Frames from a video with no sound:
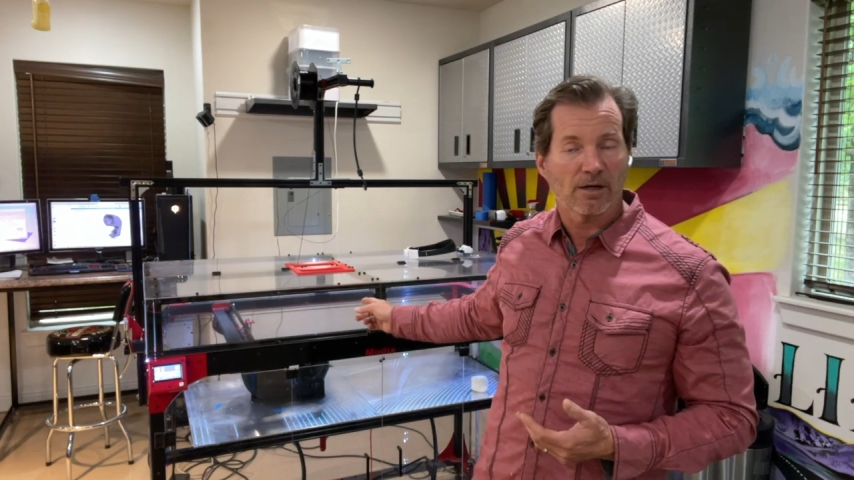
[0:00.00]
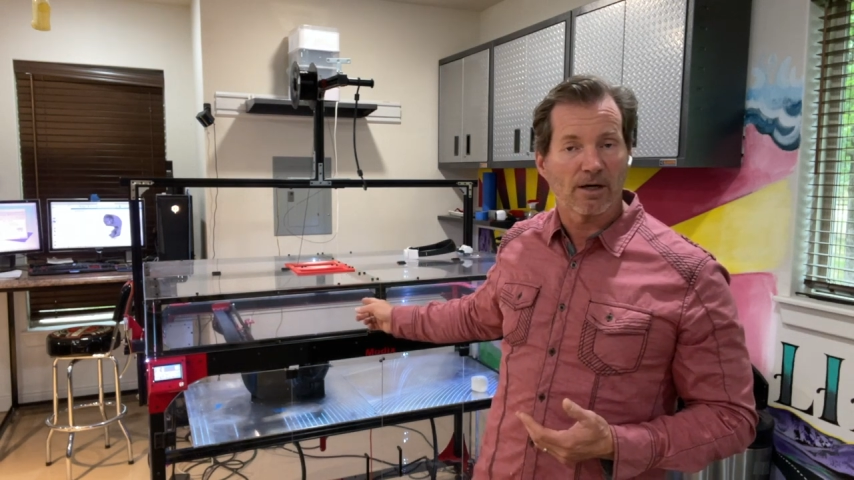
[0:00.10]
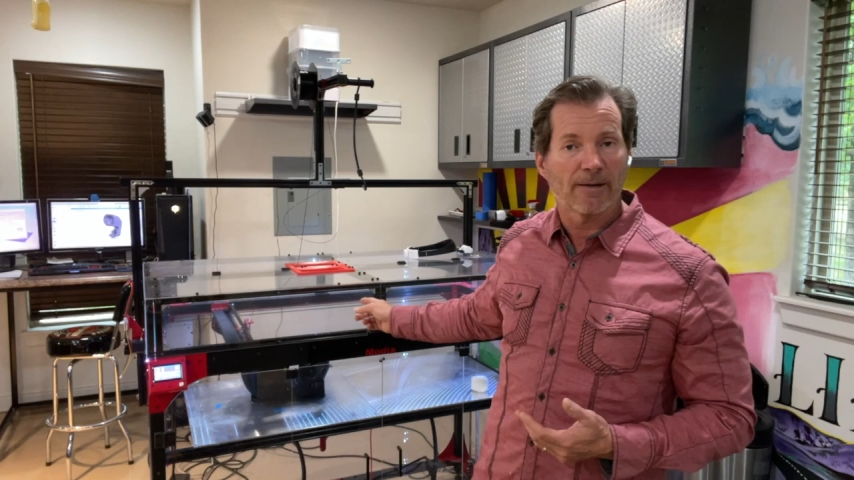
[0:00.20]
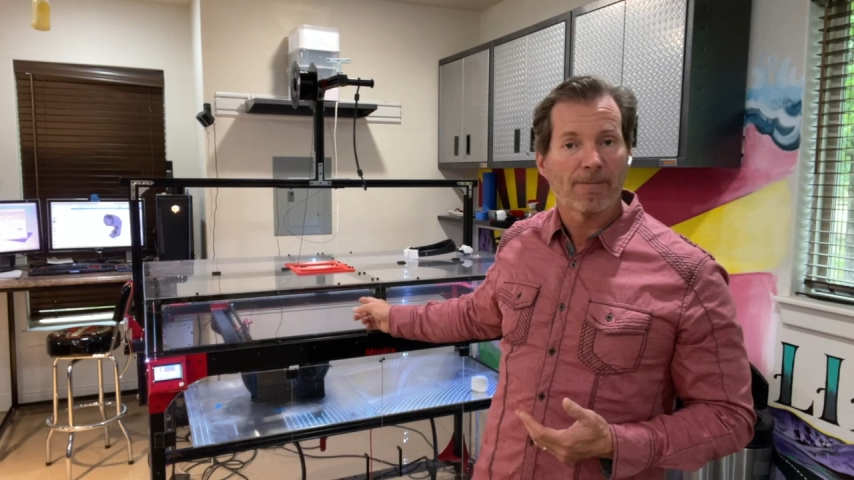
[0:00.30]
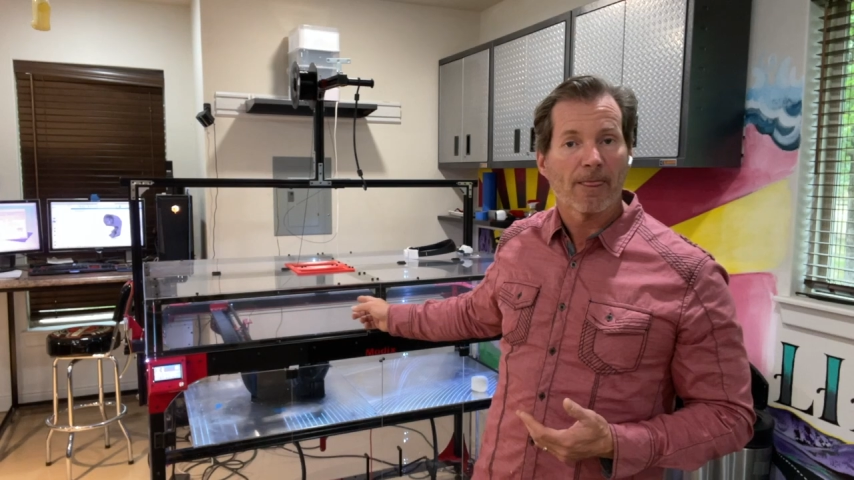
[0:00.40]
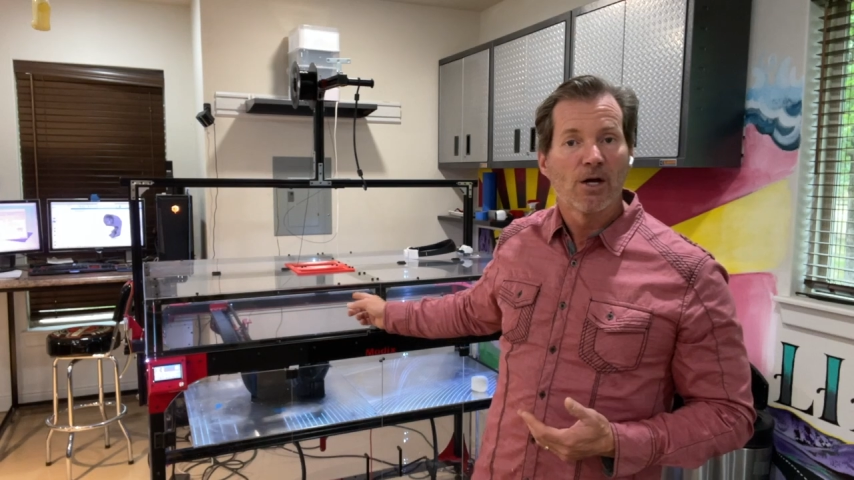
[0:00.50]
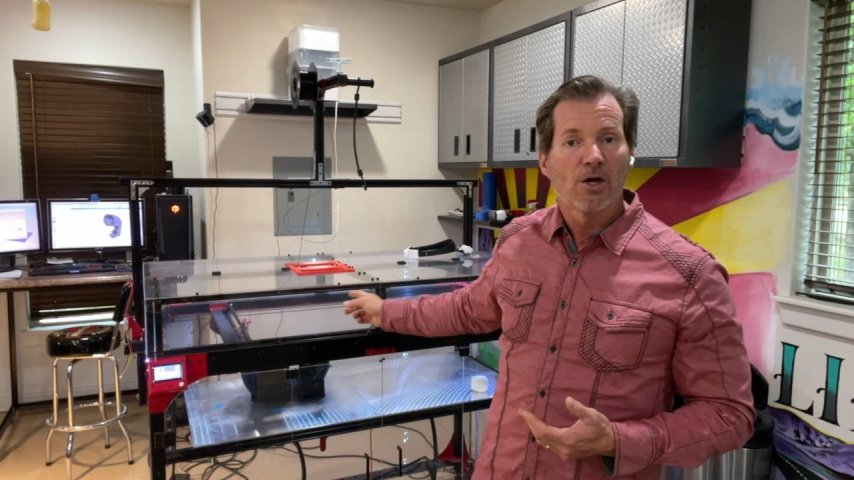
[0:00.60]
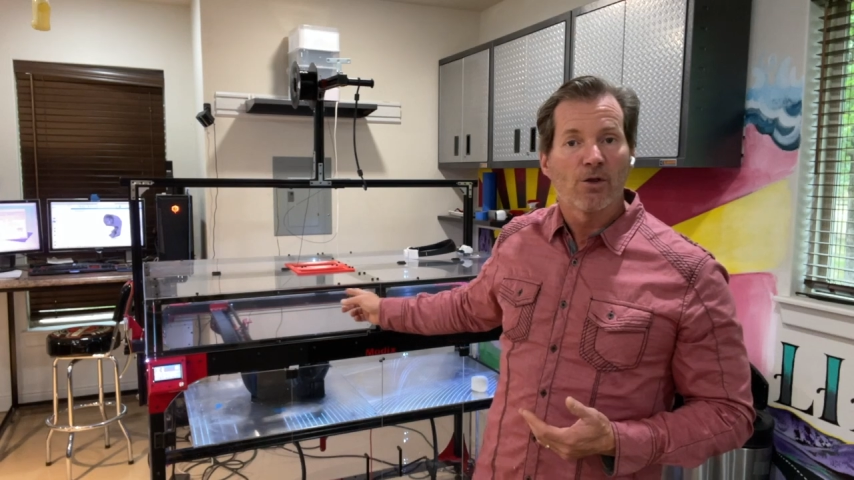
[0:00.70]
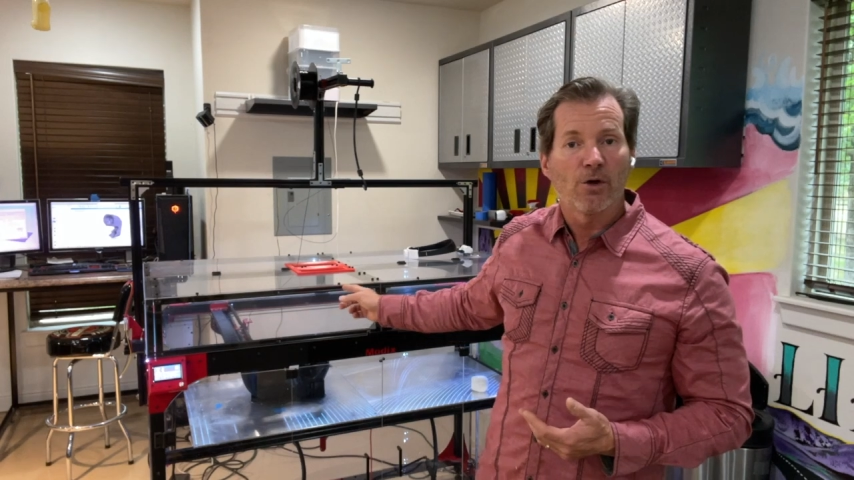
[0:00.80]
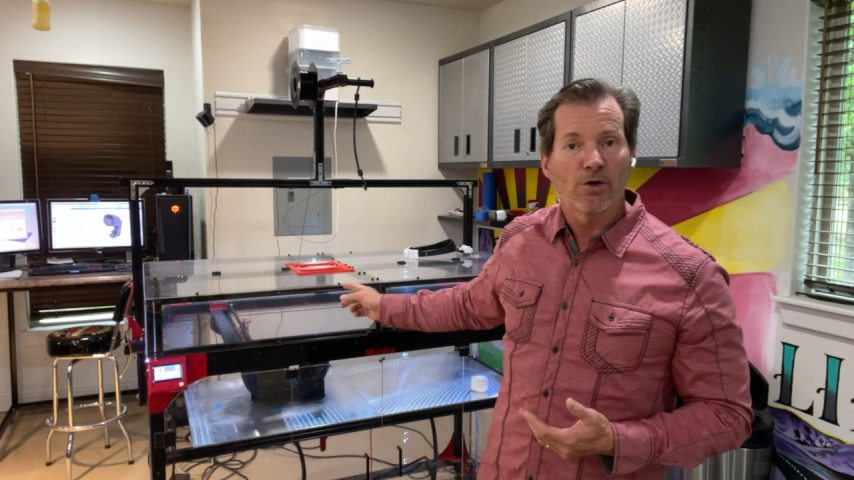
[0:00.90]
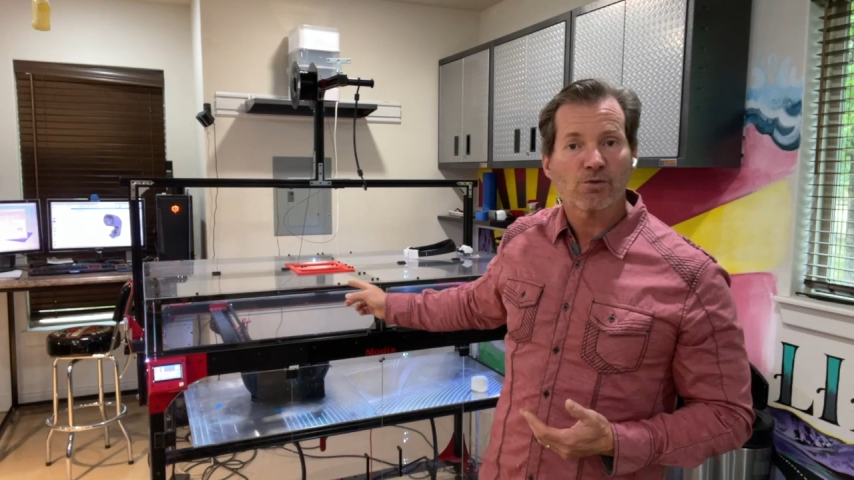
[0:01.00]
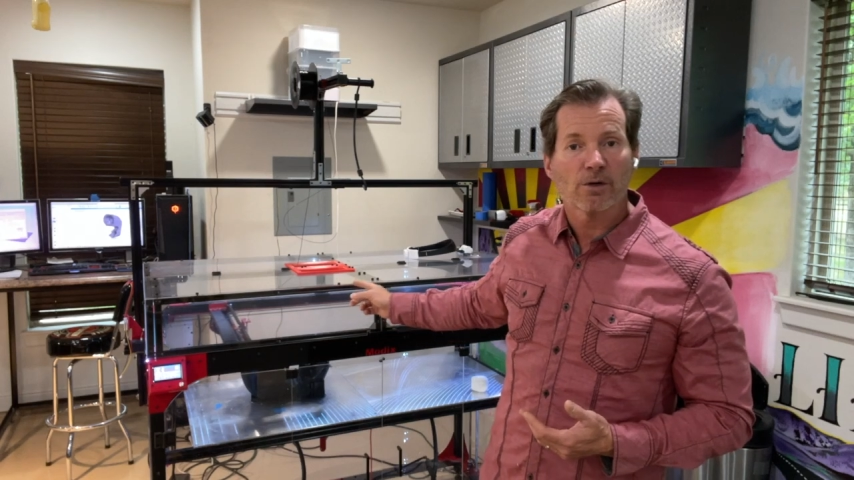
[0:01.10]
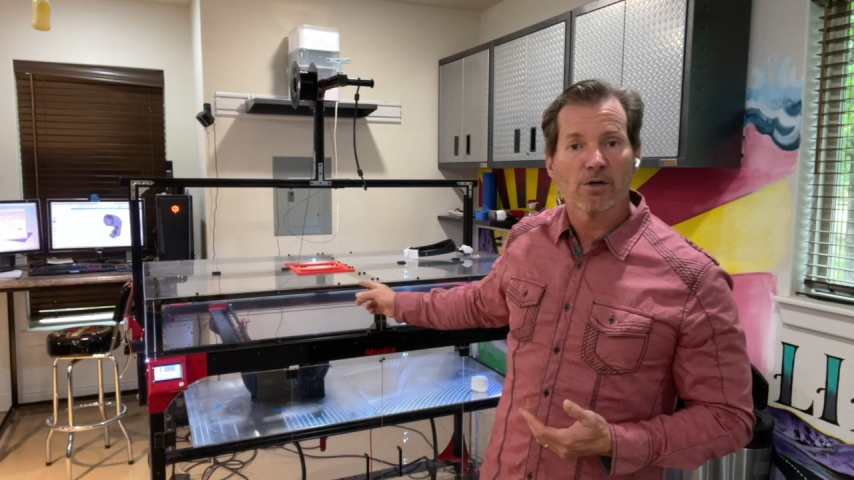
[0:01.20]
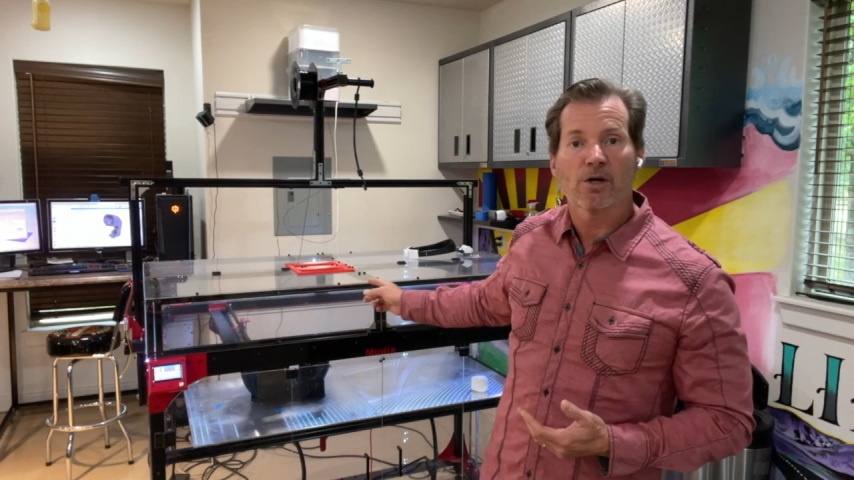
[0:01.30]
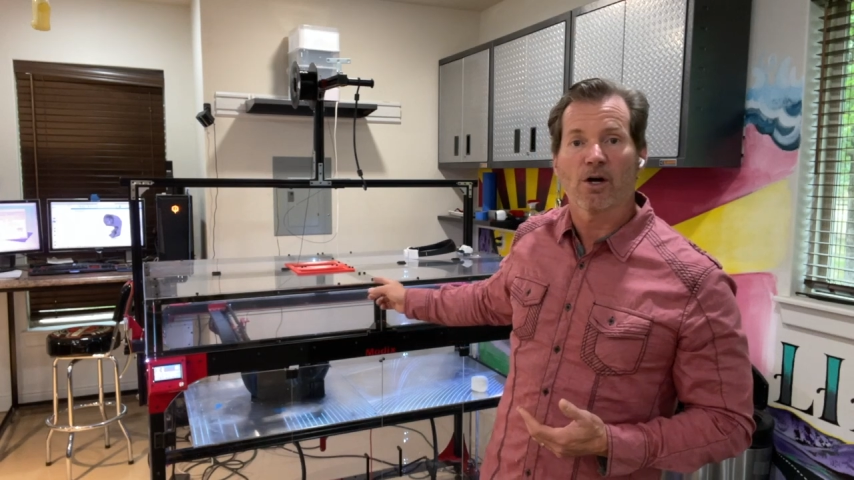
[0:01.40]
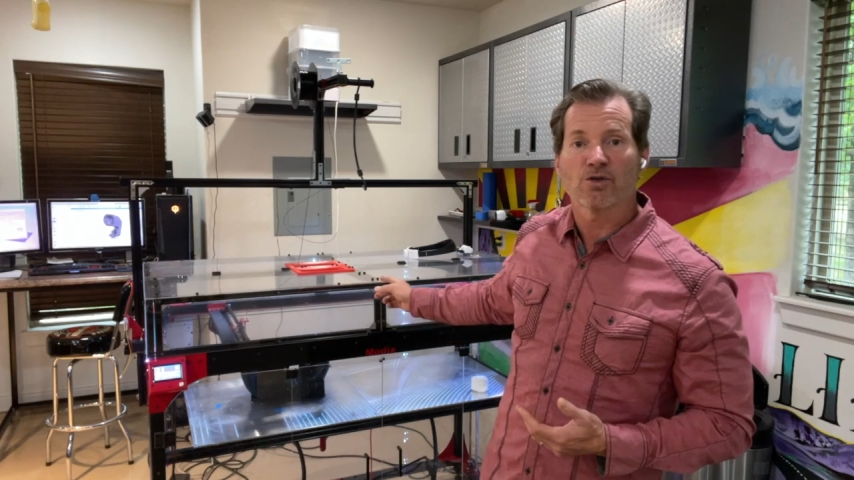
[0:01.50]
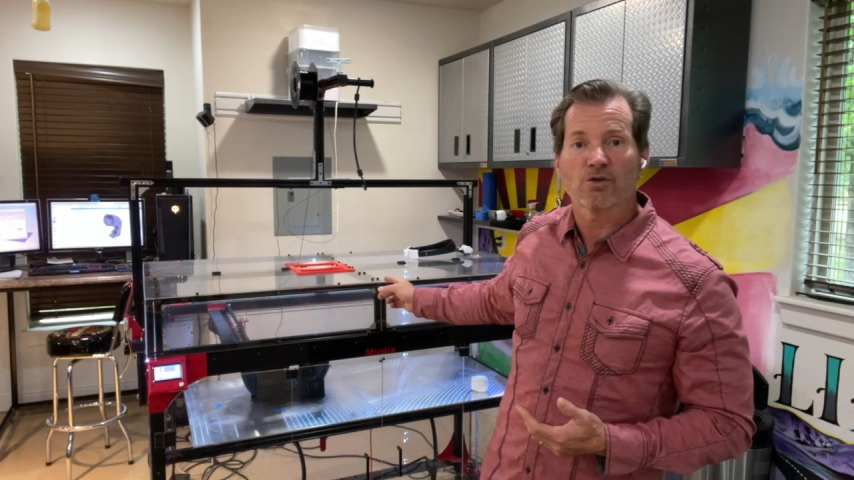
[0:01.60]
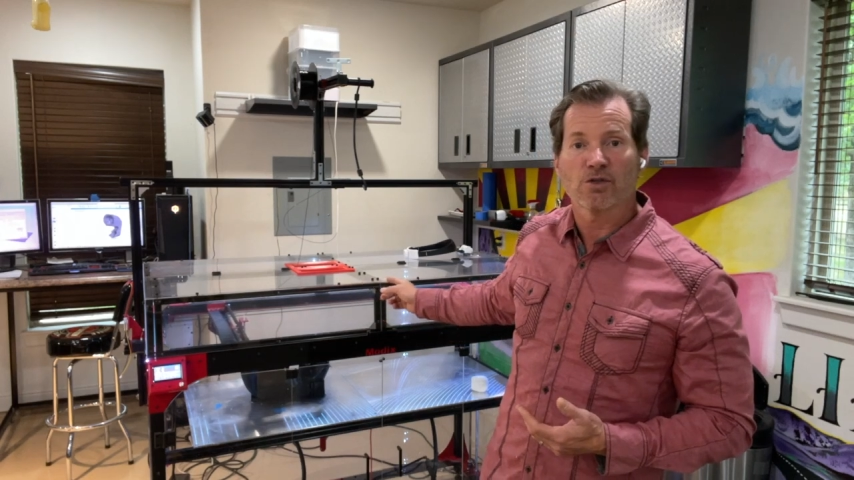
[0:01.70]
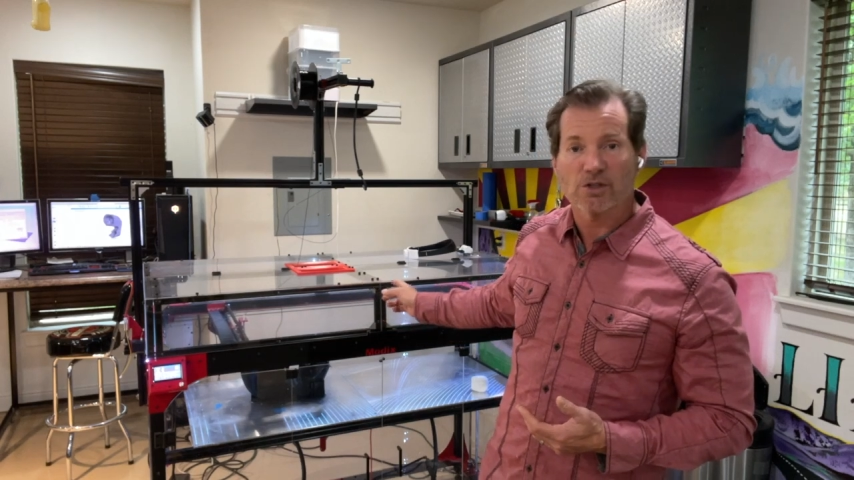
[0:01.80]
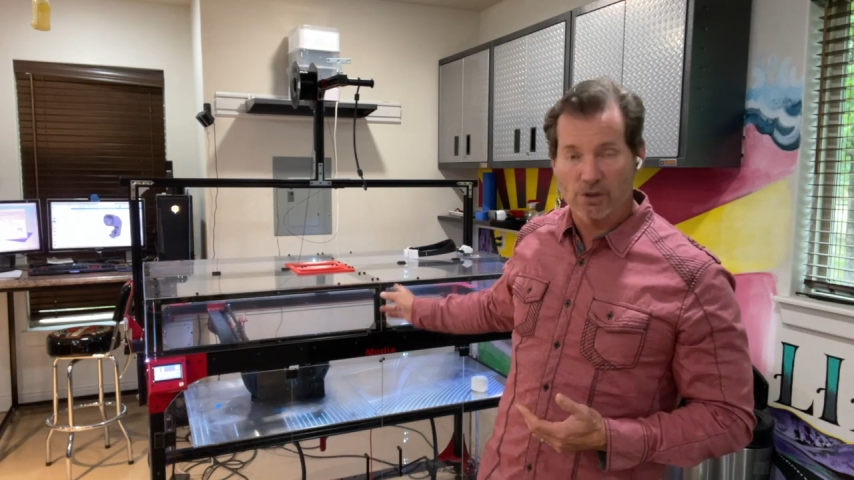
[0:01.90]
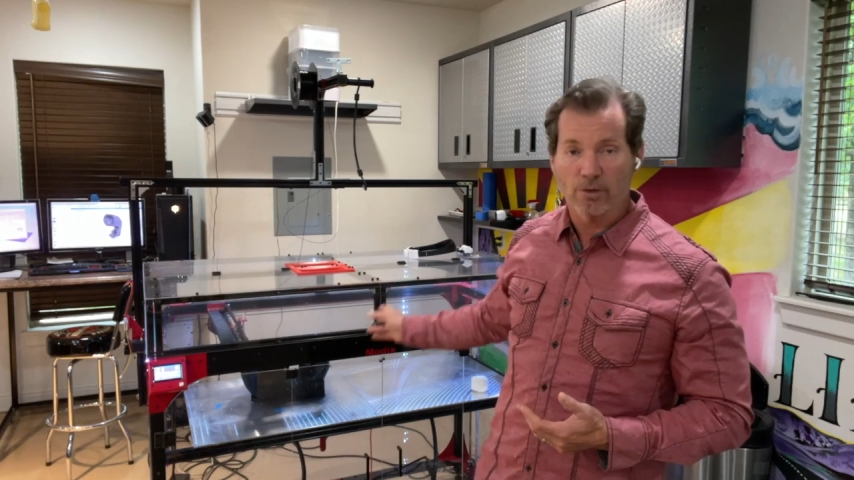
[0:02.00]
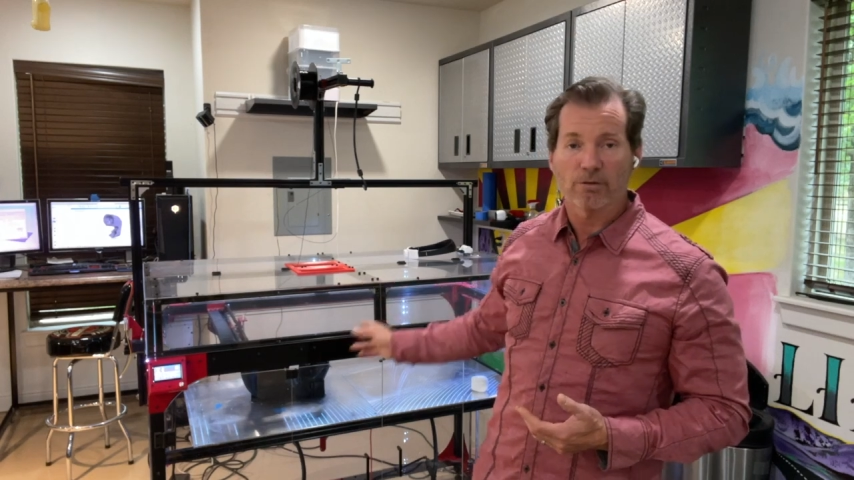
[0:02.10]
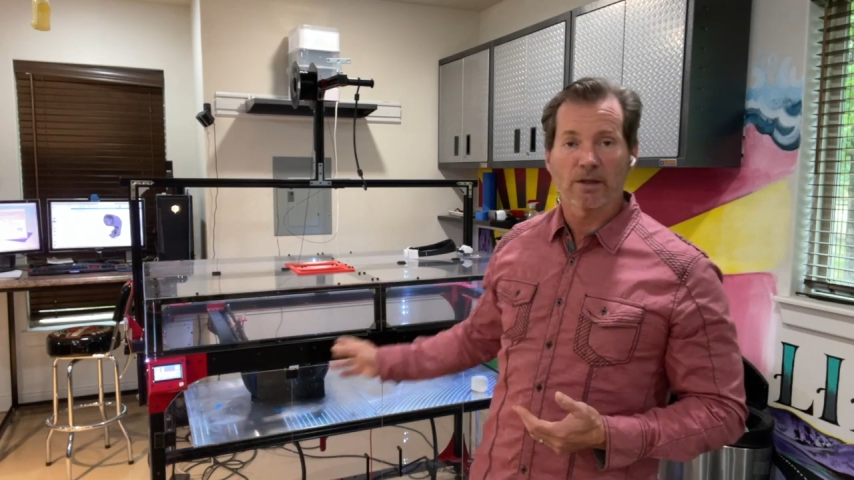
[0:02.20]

All right, those rail cartridges go